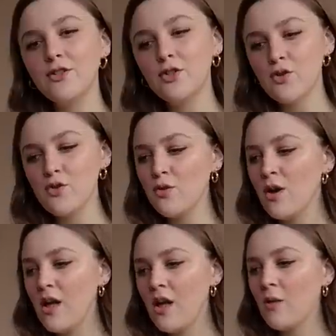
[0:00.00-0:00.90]

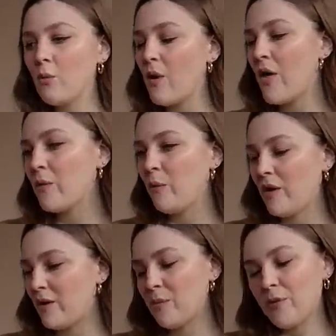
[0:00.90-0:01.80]
do wear them
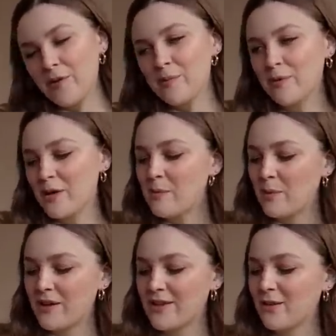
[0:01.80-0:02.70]
when appropriate,
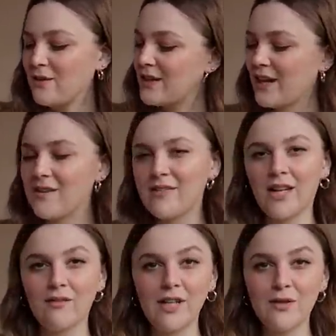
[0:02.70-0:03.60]
but they're not the kind of thing
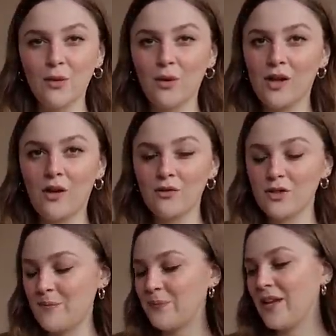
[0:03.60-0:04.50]
I reach for all that
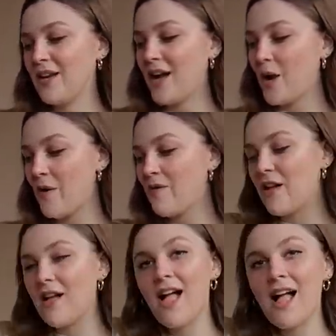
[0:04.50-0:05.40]
often.
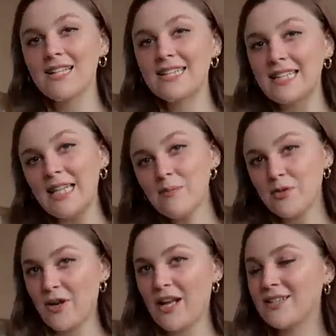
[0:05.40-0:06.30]
However, a slip
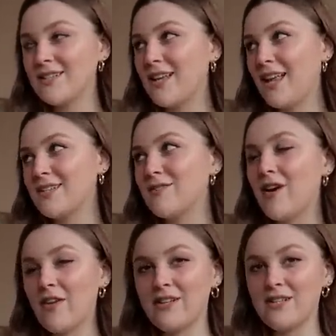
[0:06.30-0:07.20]
dress is a
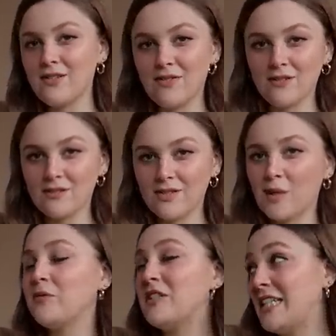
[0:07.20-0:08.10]
very different
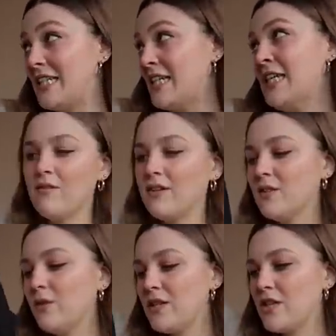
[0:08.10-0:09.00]
cup of tea. First
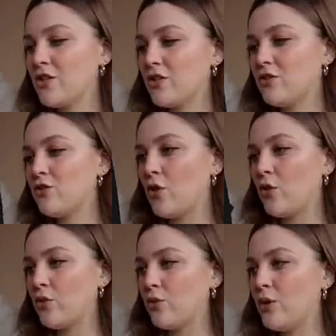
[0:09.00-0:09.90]
of all, they're just
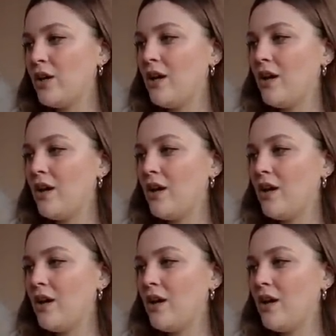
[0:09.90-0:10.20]
so